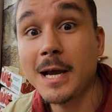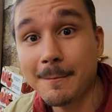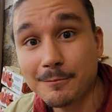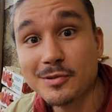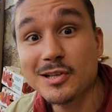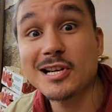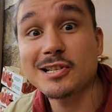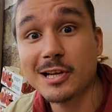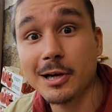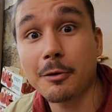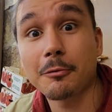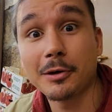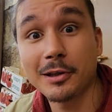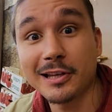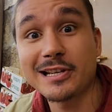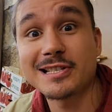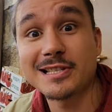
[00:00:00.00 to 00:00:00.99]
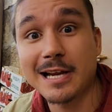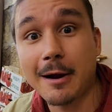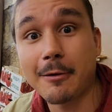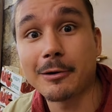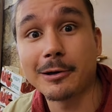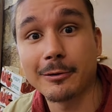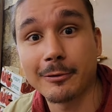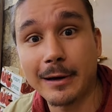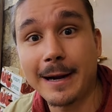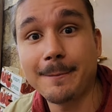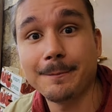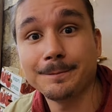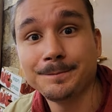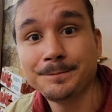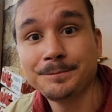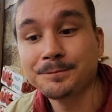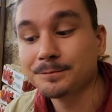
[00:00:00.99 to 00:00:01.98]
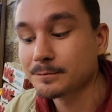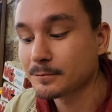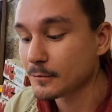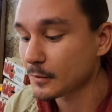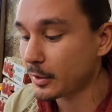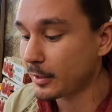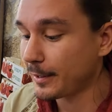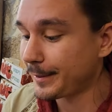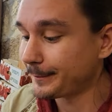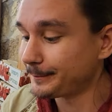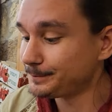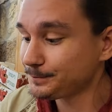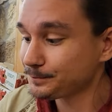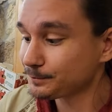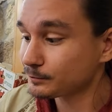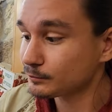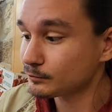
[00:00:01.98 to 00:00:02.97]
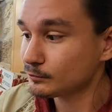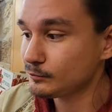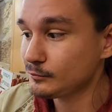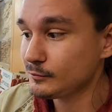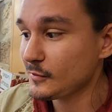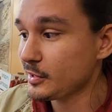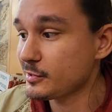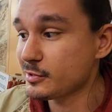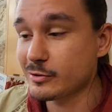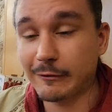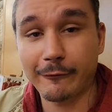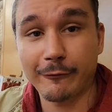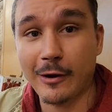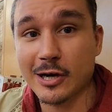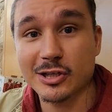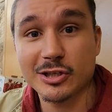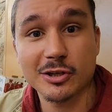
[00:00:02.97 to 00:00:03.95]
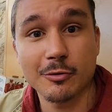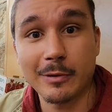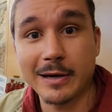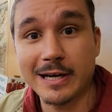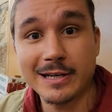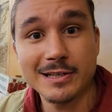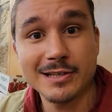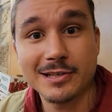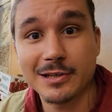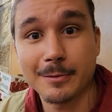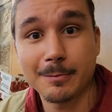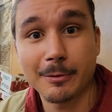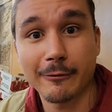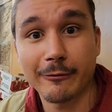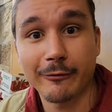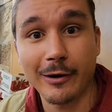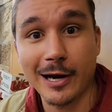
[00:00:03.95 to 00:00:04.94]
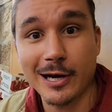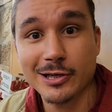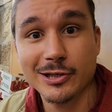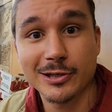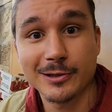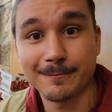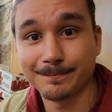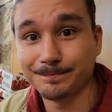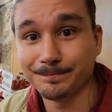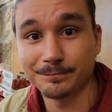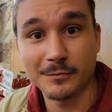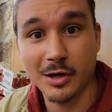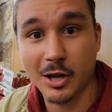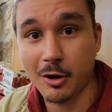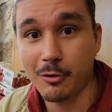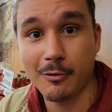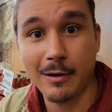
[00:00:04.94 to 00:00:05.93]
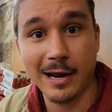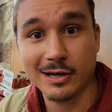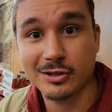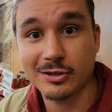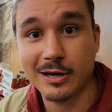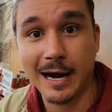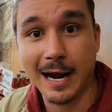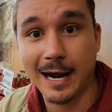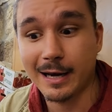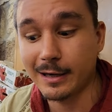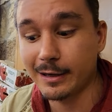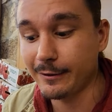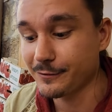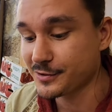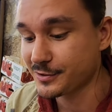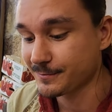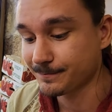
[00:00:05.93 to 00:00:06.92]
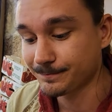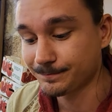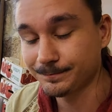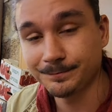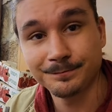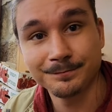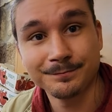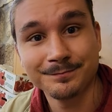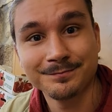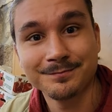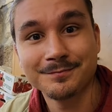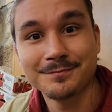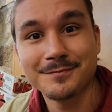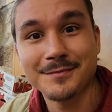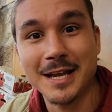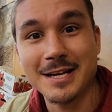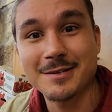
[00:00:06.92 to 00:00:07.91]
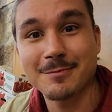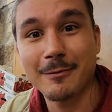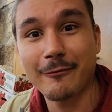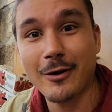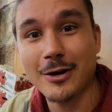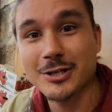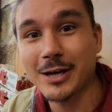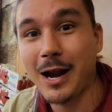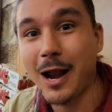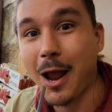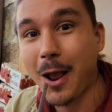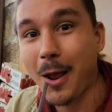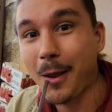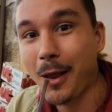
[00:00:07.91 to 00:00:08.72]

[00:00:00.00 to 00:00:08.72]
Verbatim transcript: Yep, it tastes like a really sour grape. Um, fresh squeeze, super fresh, no extra additives. Nice and refreshing.